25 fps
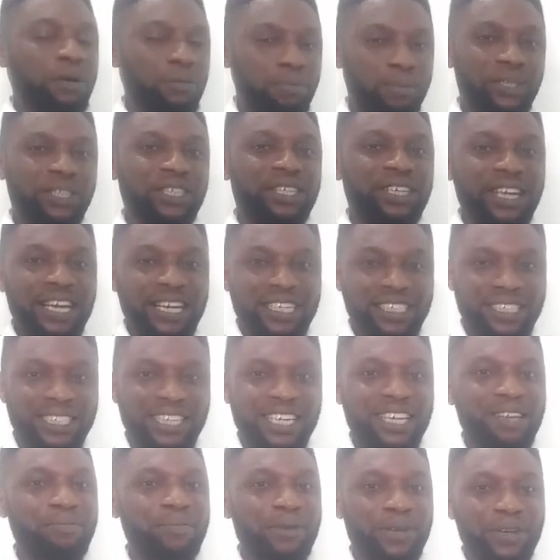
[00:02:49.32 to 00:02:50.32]
personally I
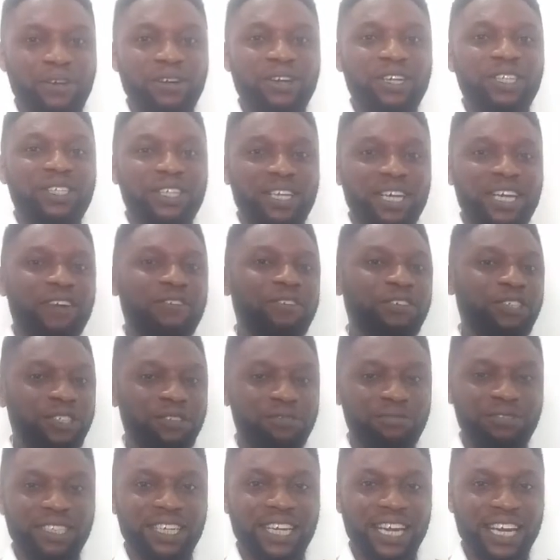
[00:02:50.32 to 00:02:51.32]
sleep in order to get
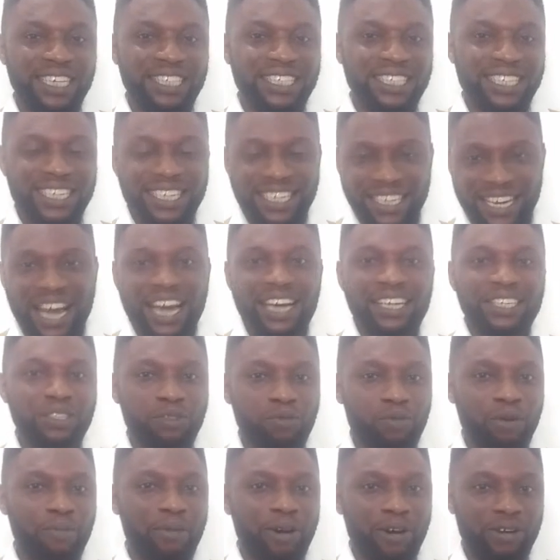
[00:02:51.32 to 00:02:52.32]
rejuvenated, that is
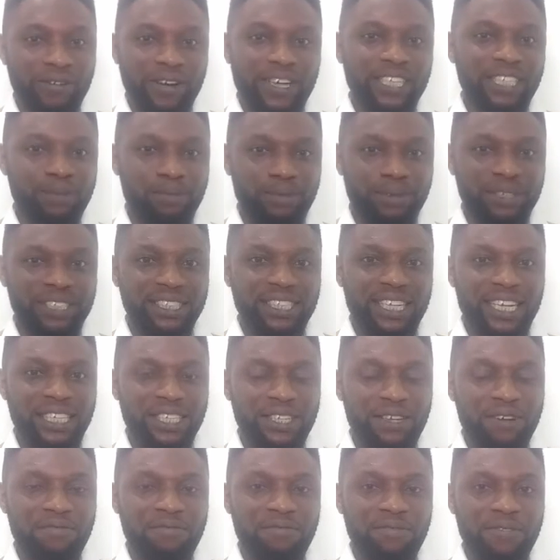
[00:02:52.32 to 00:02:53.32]
where my response
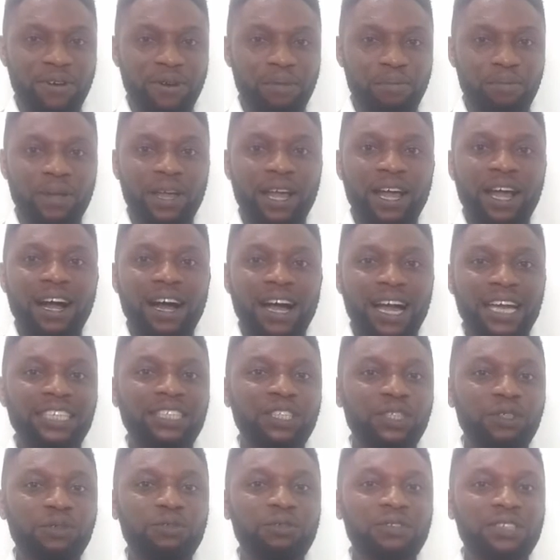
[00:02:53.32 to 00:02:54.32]
starts off from. I
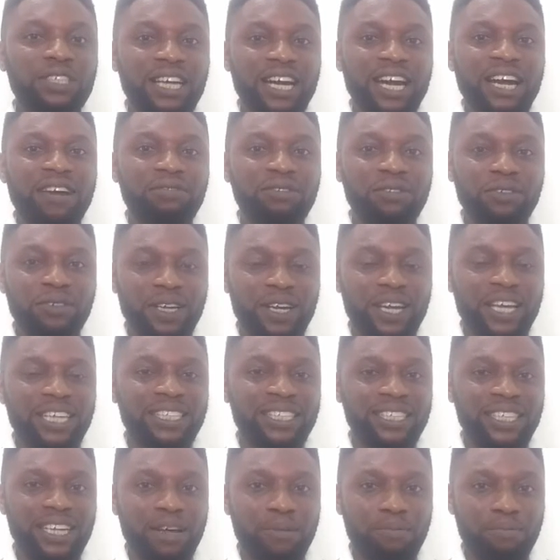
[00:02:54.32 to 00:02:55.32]
don't have to
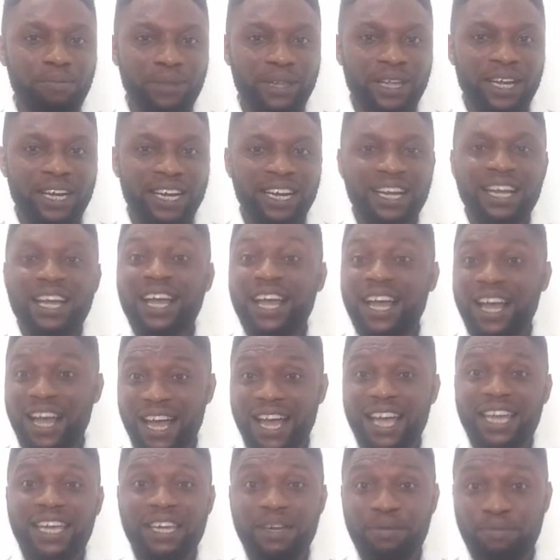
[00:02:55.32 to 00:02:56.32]
stop there.
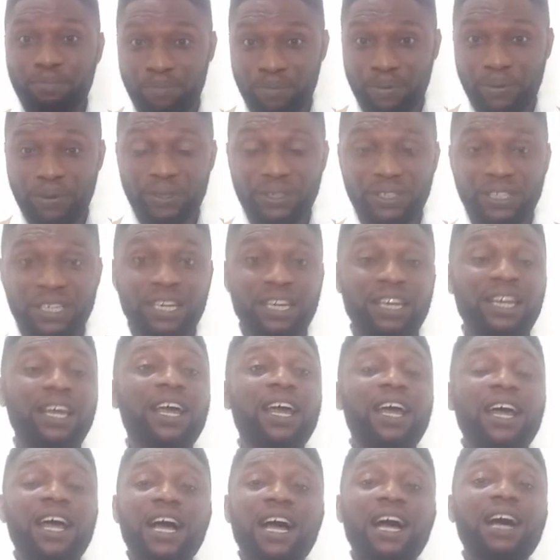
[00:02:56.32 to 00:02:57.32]
I keep pushing.
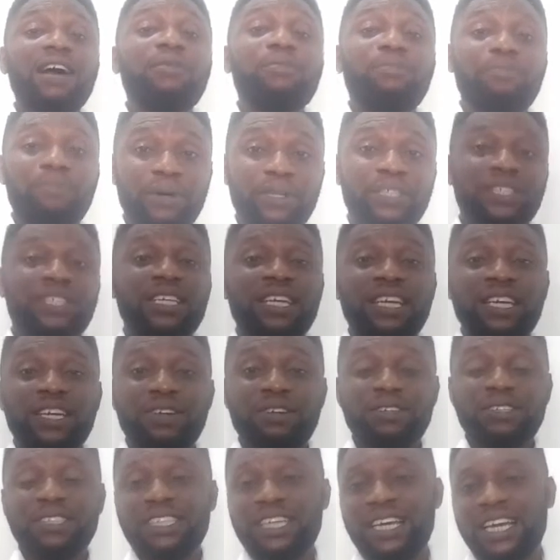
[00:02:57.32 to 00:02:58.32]
Personally, you
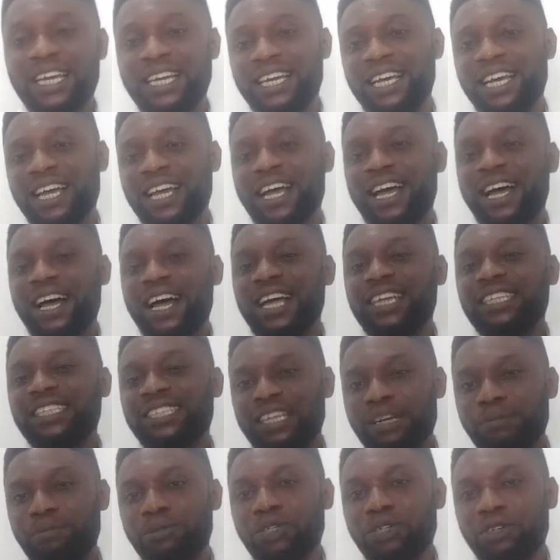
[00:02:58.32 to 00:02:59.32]
could say, I
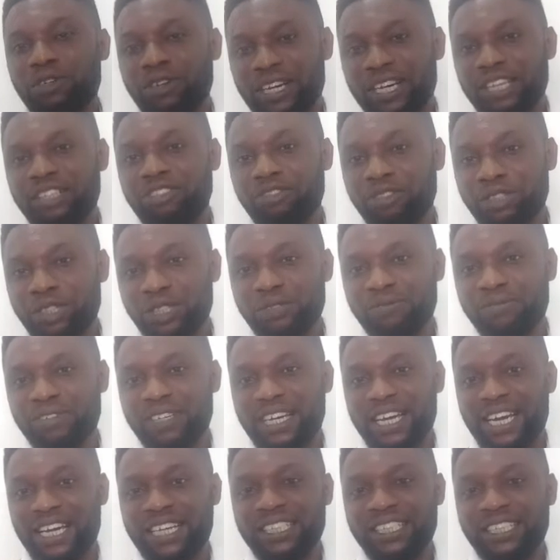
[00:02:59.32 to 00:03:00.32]
sleep to get
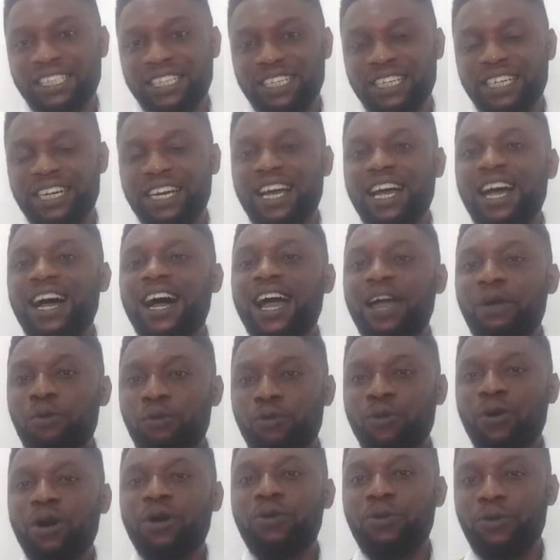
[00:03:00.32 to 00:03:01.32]
rejuvenated. I
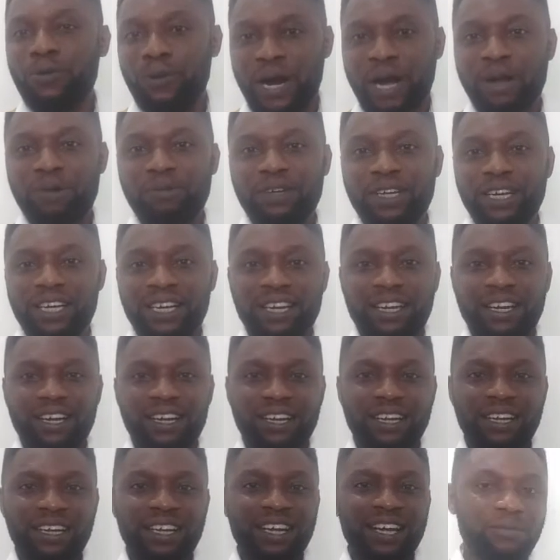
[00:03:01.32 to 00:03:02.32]
work around the
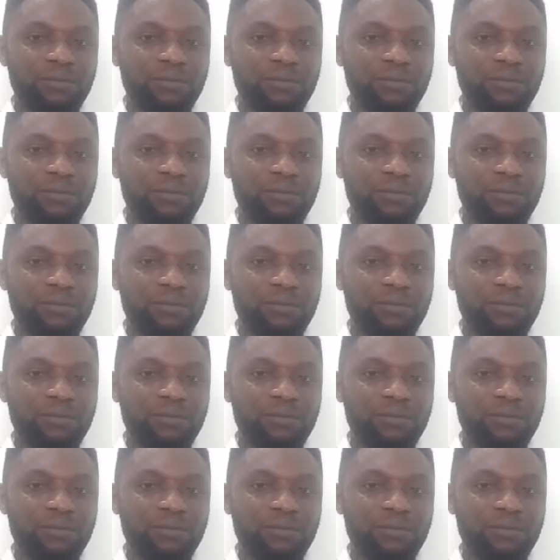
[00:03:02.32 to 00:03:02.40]
clock.